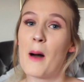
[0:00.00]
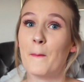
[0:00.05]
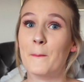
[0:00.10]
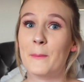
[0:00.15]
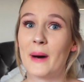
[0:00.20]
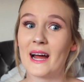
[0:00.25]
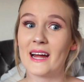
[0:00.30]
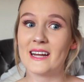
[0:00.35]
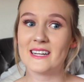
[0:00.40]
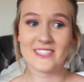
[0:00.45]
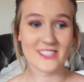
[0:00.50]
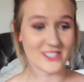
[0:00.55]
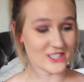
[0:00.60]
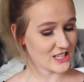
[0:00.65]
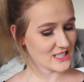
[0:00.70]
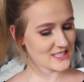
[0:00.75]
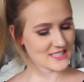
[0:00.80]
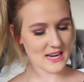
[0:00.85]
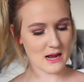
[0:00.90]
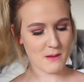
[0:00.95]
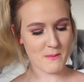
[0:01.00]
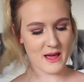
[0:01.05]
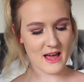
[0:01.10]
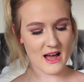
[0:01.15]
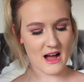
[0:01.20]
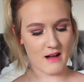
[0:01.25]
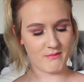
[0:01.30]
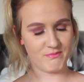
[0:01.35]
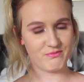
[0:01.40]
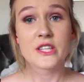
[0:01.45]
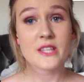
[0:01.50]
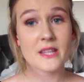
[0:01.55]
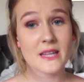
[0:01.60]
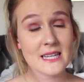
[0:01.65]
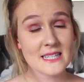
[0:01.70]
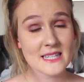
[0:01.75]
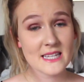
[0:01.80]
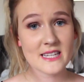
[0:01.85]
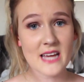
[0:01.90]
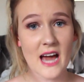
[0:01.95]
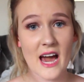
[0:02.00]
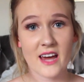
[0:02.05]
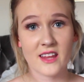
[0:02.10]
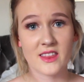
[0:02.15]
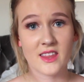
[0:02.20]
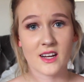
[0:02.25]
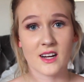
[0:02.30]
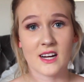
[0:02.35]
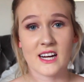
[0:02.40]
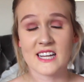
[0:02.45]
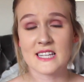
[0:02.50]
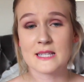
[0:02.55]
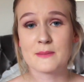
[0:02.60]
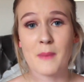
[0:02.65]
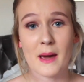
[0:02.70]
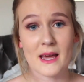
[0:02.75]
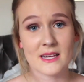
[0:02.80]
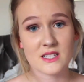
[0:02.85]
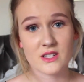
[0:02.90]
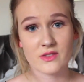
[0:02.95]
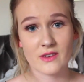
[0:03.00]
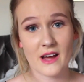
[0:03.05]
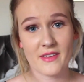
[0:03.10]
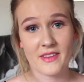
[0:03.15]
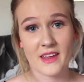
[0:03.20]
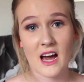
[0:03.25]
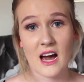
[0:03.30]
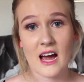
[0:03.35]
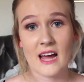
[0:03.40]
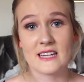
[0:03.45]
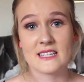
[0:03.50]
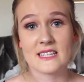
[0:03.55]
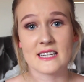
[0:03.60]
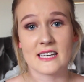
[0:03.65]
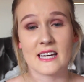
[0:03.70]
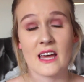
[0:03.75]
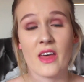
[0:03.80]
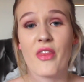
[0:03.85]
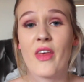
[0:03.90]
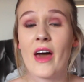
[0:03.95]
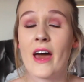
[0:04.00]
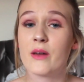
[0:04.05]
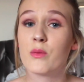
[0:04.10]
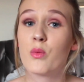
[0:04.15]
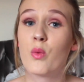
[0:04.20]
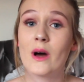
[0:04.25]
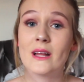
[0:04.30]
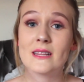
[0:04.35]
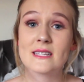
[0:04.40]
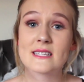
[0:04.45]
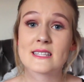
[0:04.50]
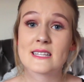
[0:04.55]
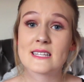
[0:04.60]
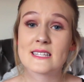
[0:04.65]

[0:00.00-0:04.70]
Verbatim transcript: but just hear me out. So this entire theory is based around the idea that once